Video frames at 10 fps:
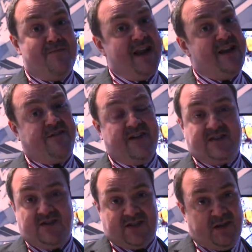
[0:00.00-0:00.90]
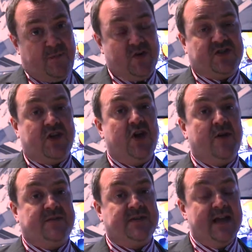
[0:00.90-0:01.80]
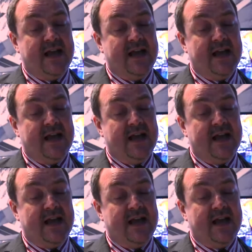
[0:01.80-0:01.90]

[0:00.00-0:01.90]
benefits and simple terms.